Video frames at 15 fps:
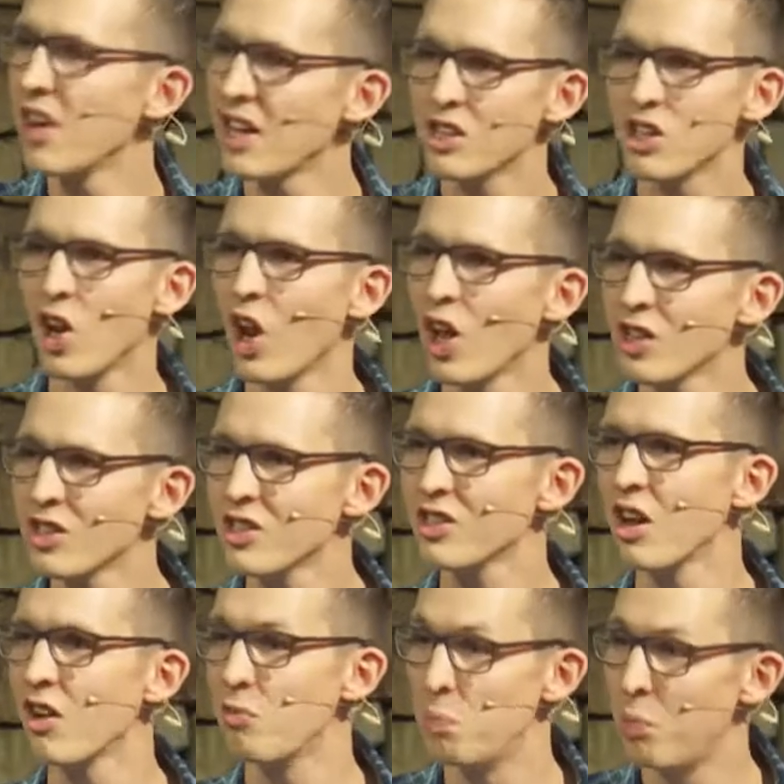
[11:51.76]
us
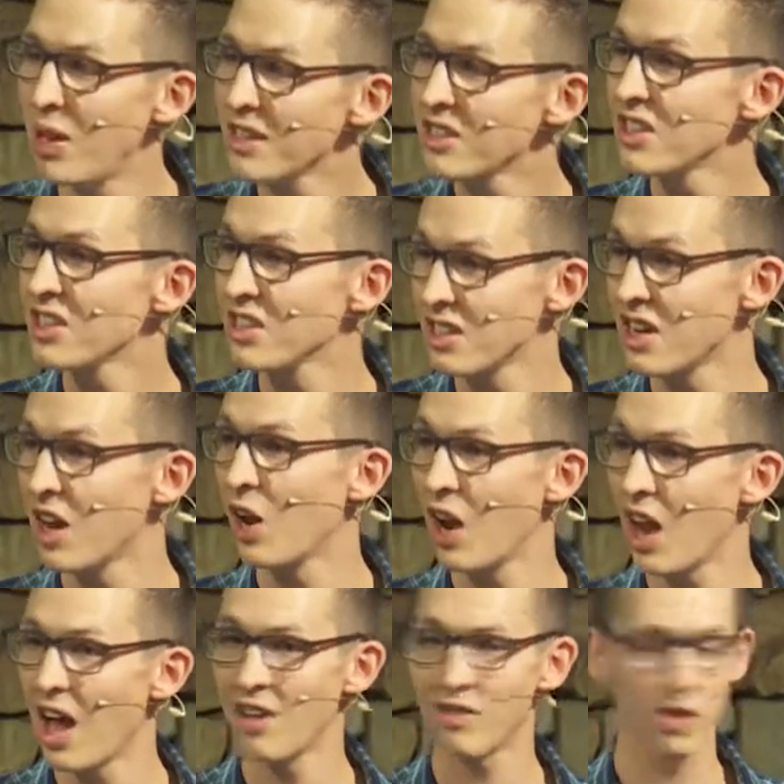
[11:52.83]
lots of blessings in our
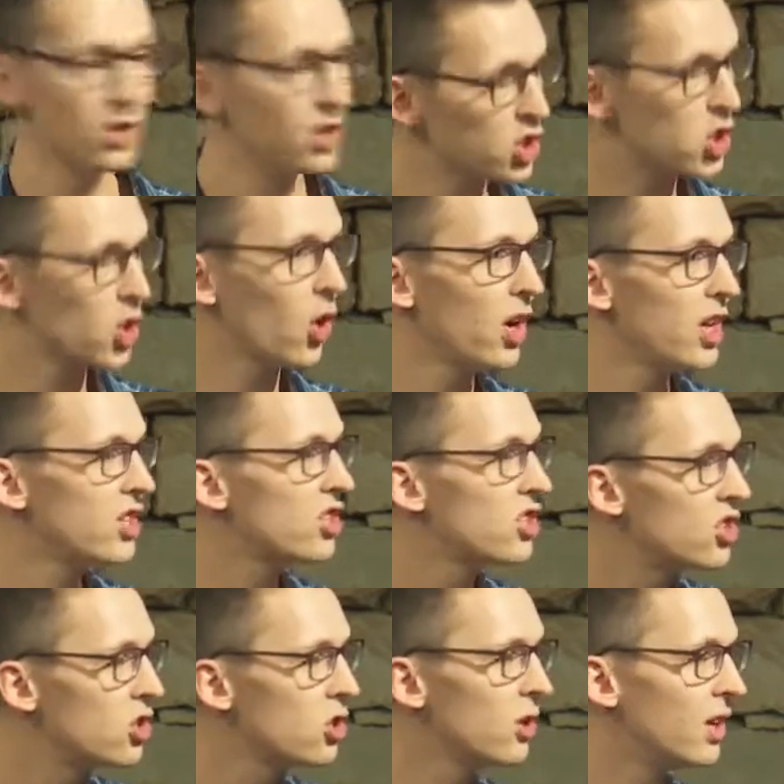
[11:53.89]
life to enjoy and
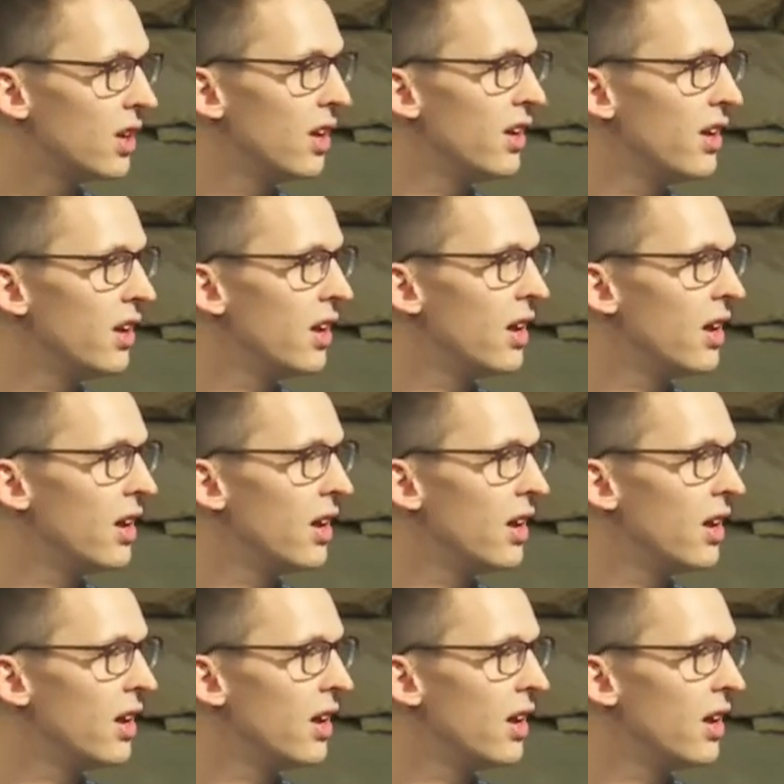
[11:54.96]
steward,